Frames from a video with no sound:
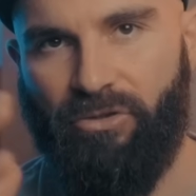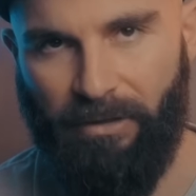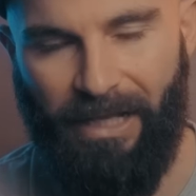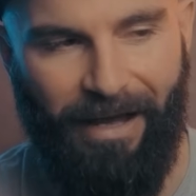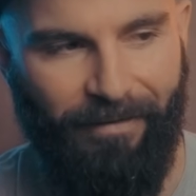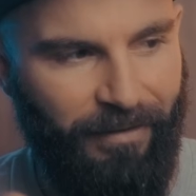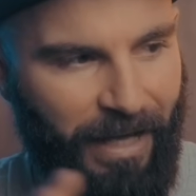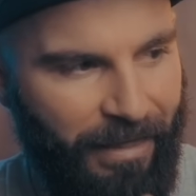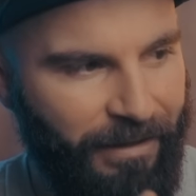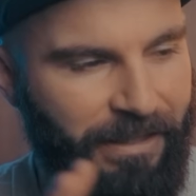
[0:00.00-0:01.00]
to life.
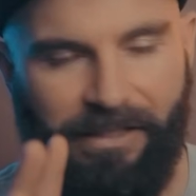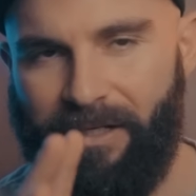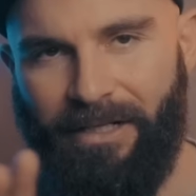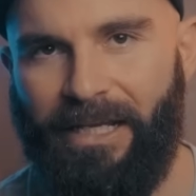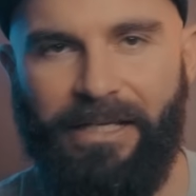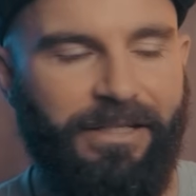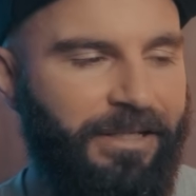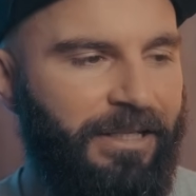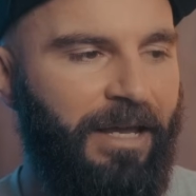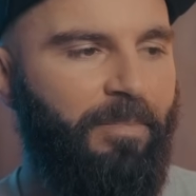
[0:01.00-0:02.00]
And this is an easy
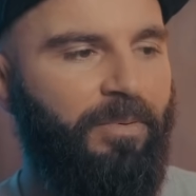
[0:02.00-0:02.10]
step.